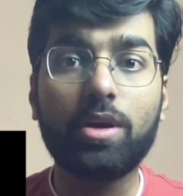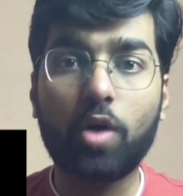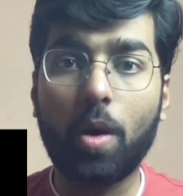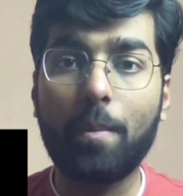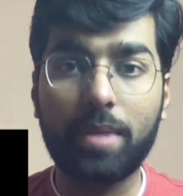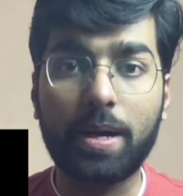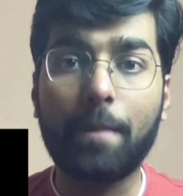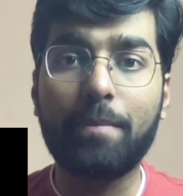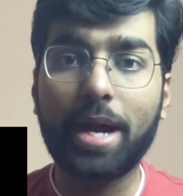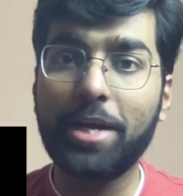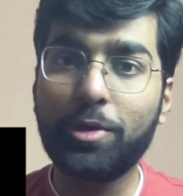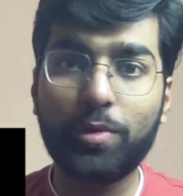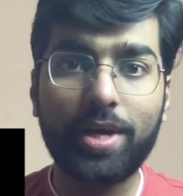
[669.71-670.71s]
Co
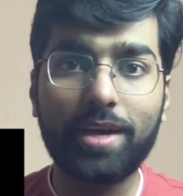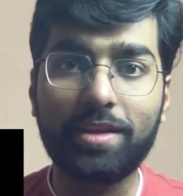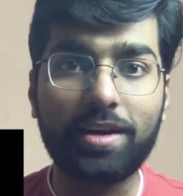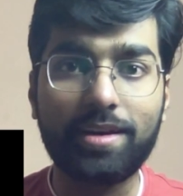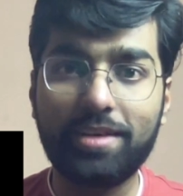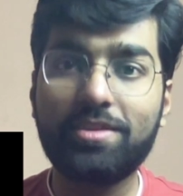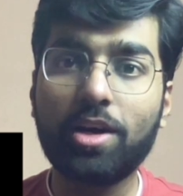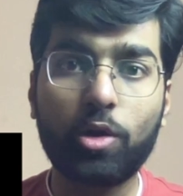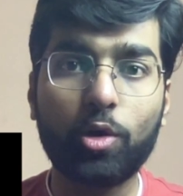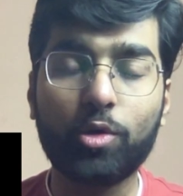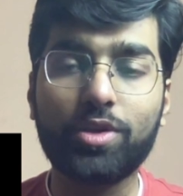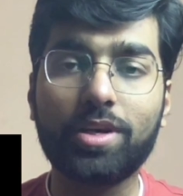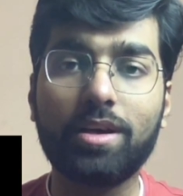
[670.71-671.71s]
combined together is a
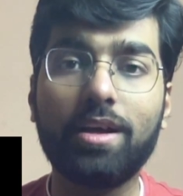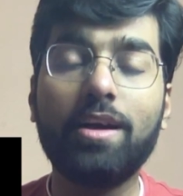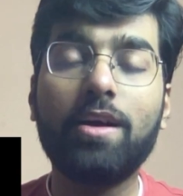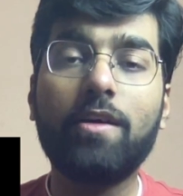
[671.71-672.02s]
closure.